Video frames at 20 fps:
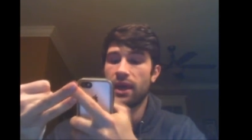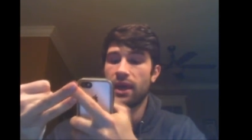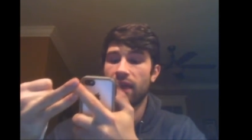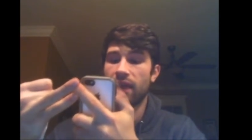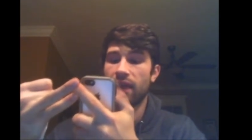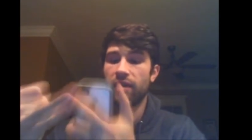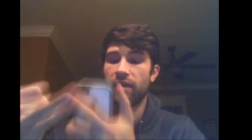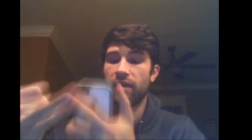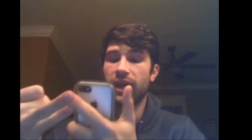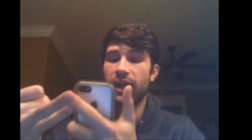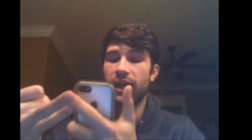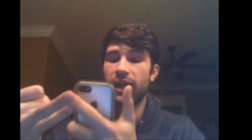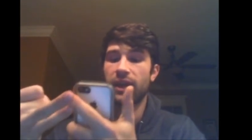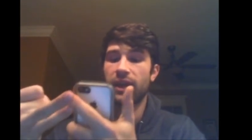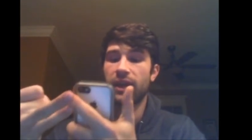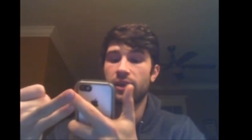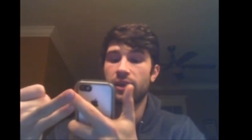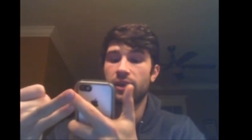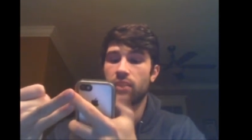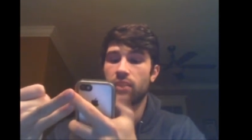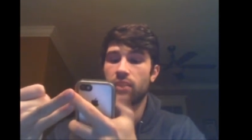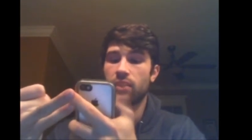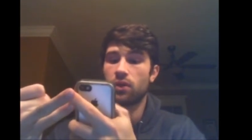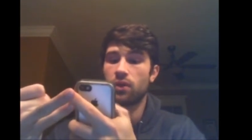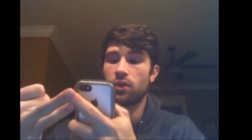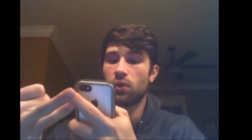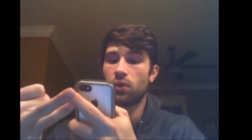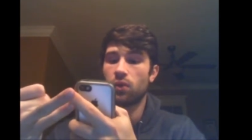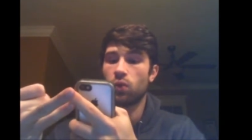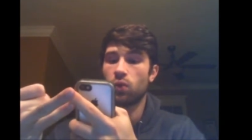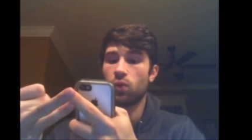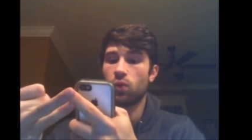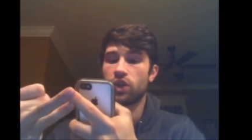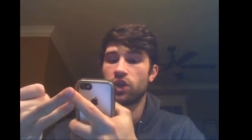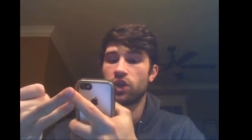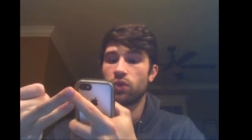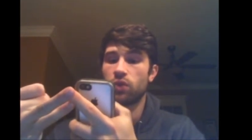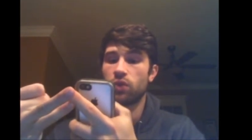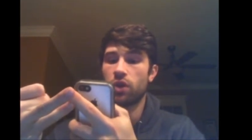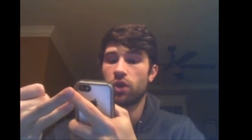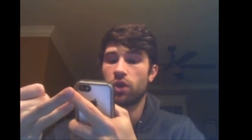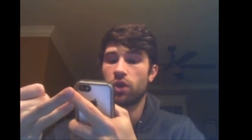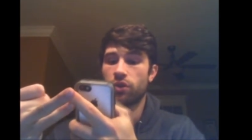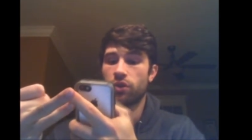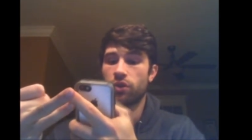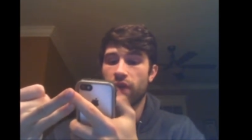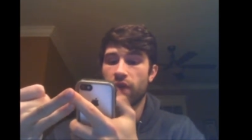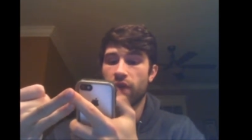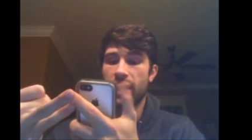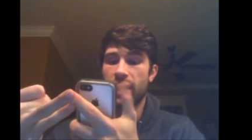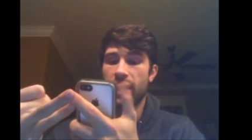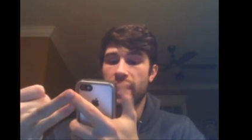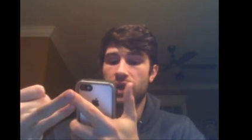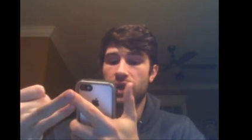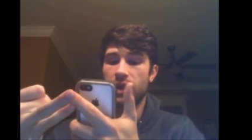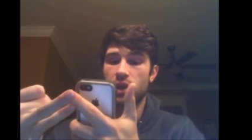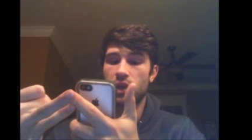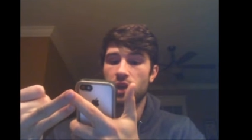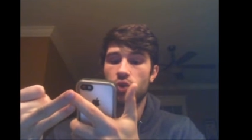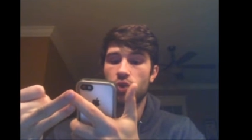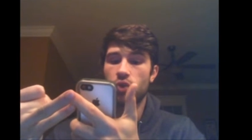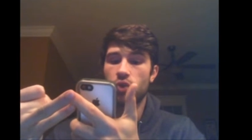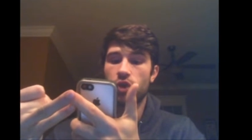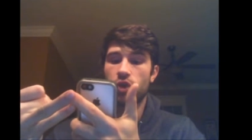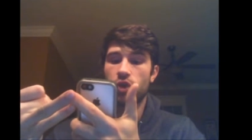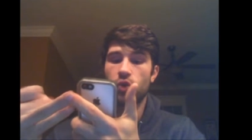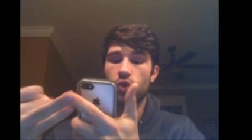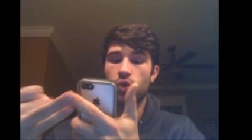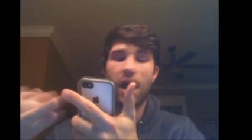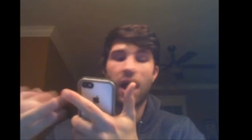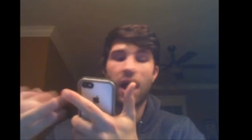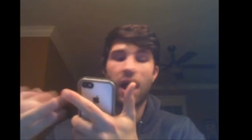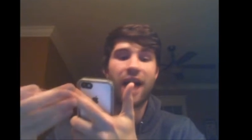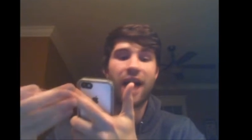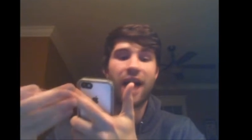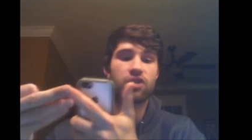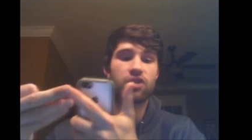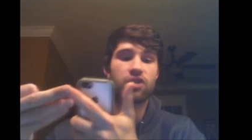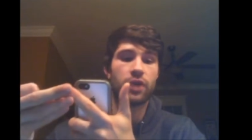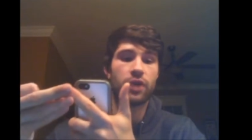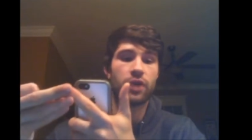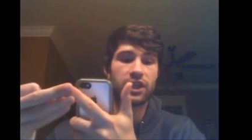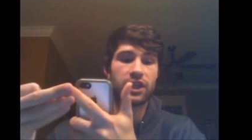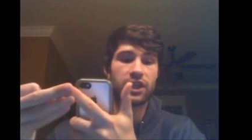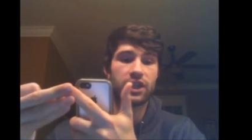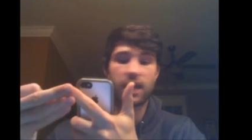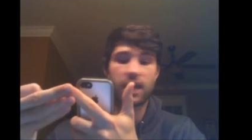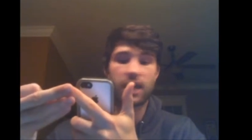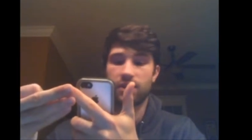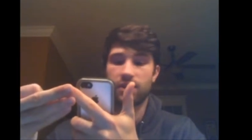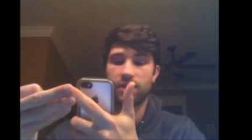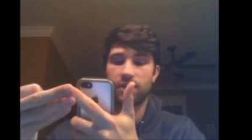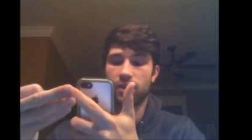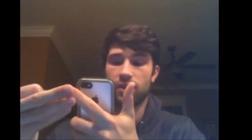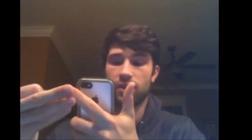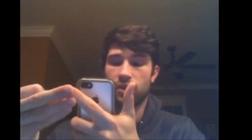And then once you run it through that, you run it through a hydro energizer,